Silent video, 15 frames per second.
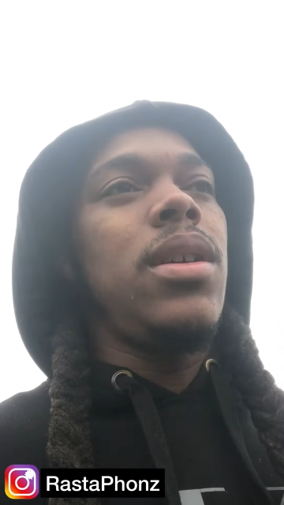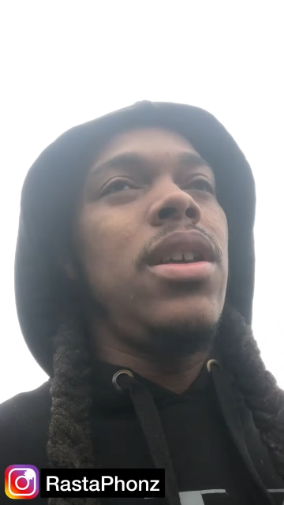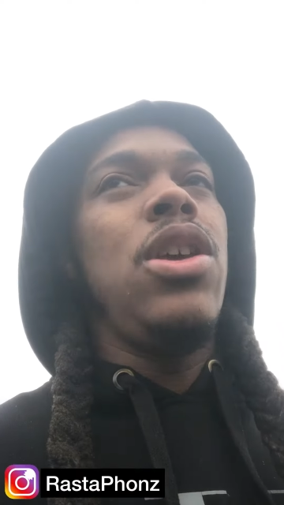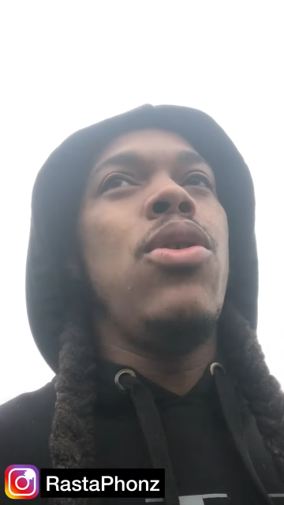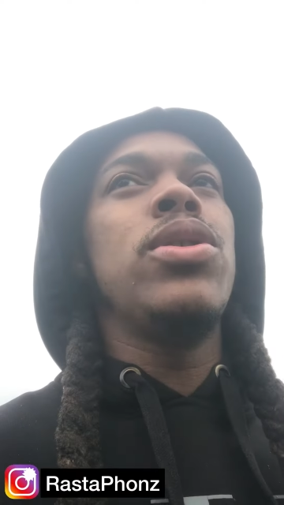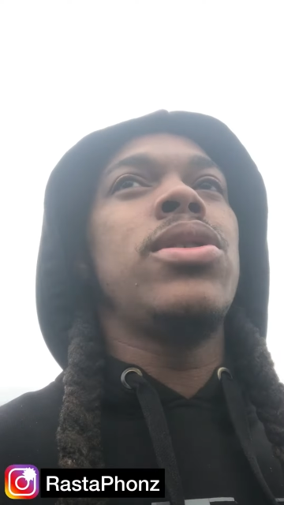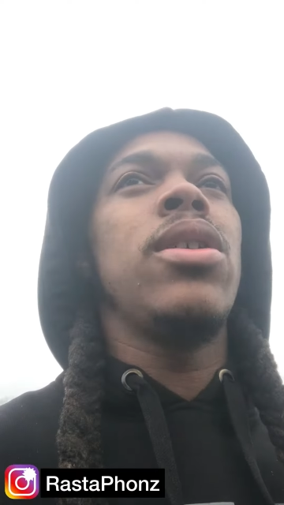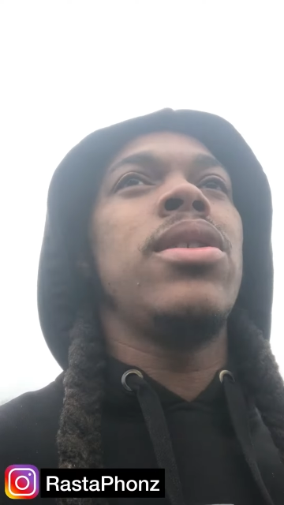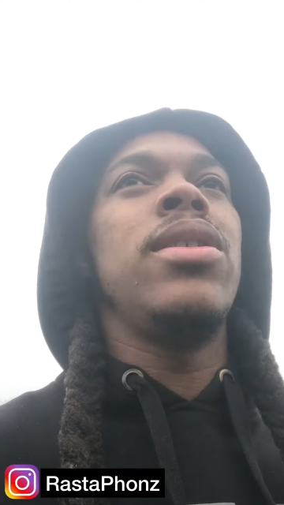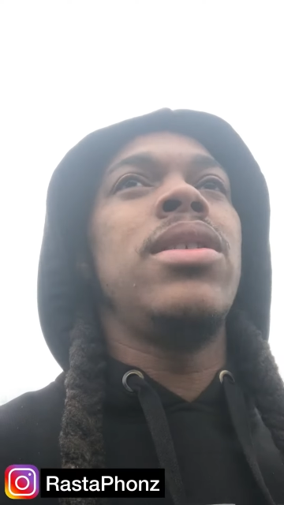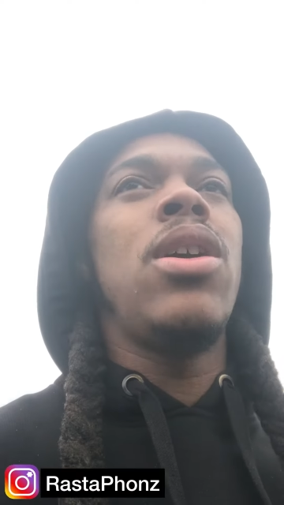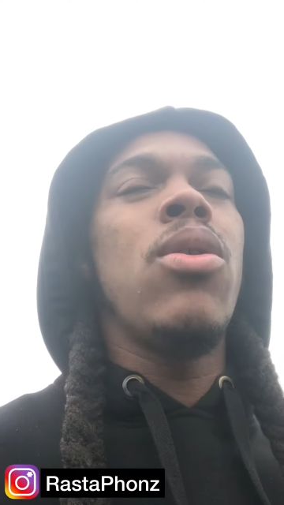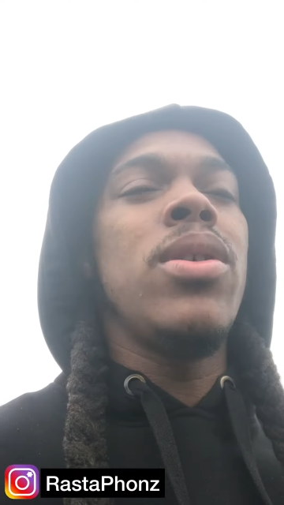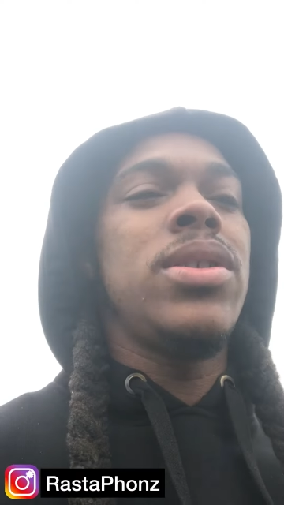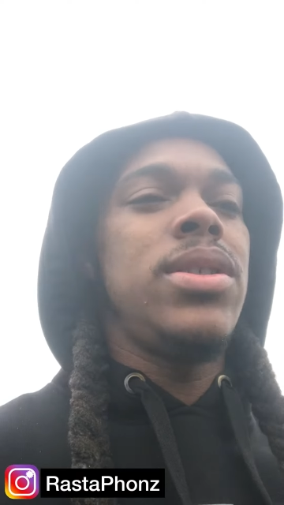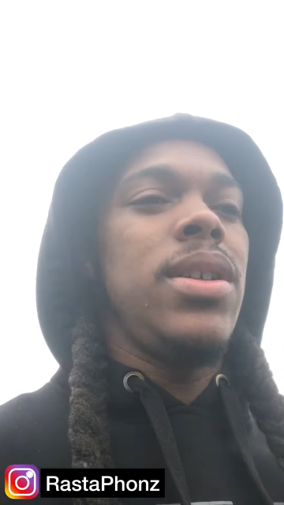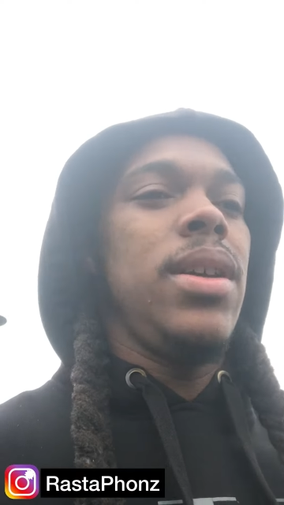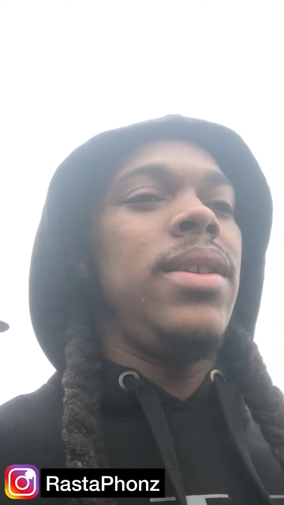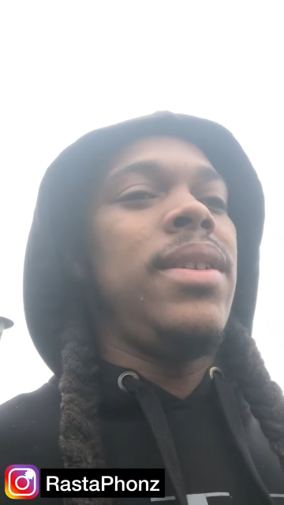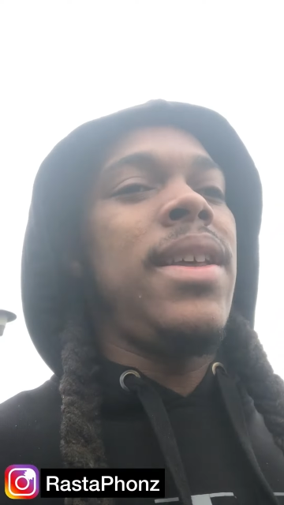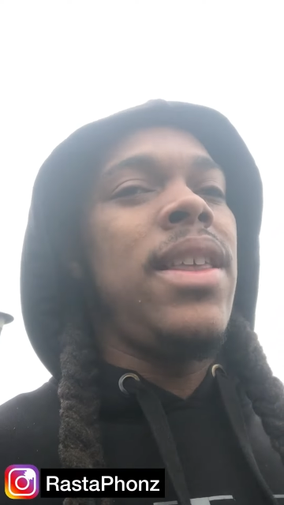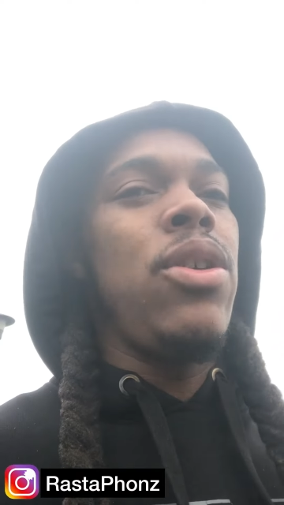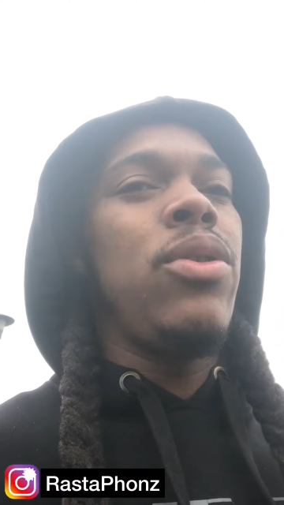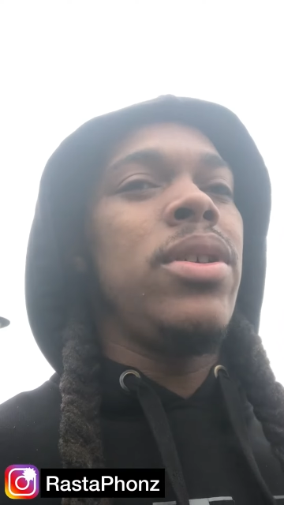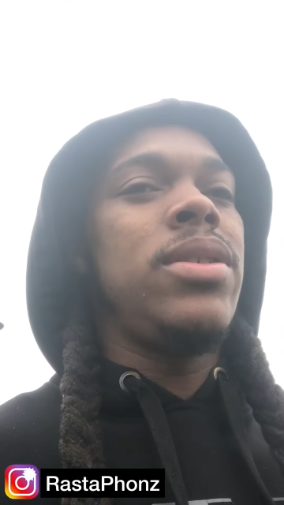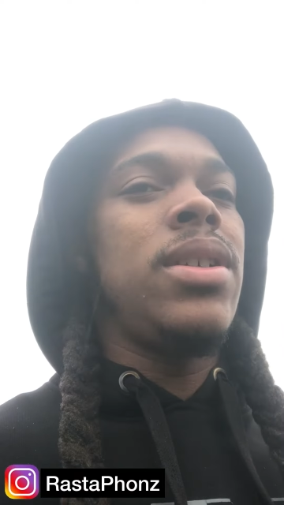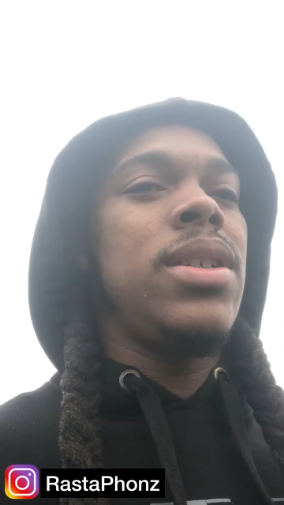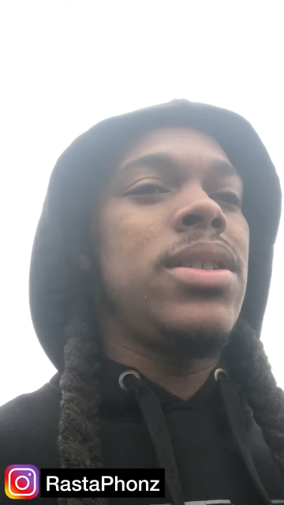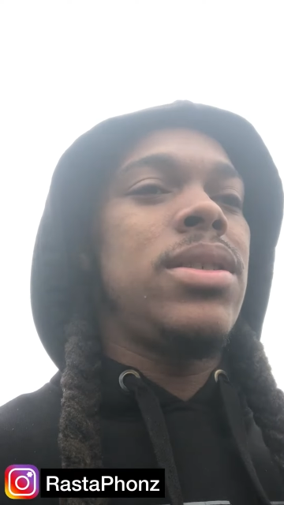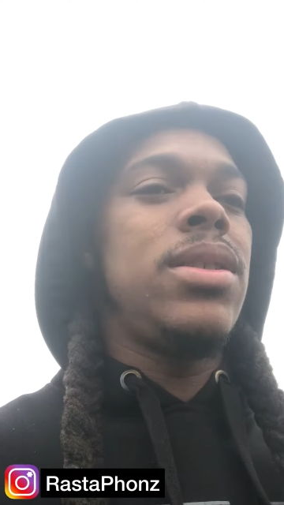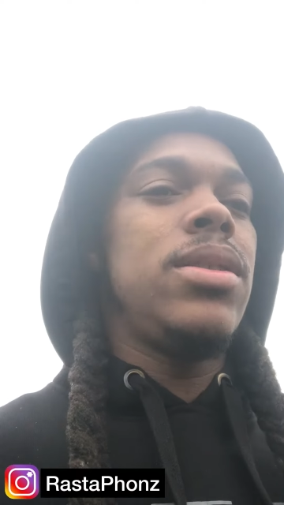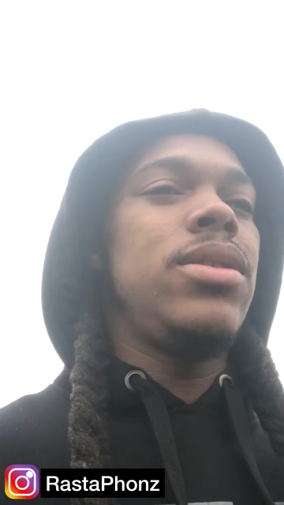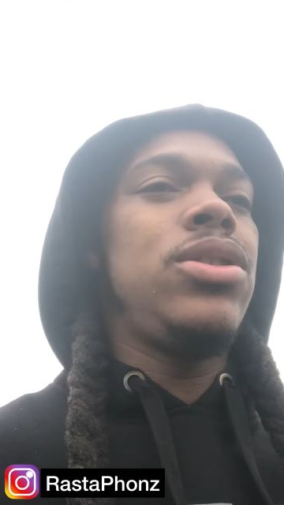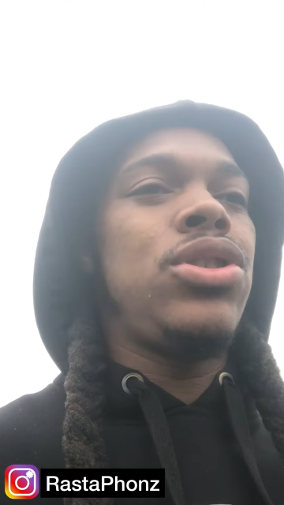you start to notice it, and then you could just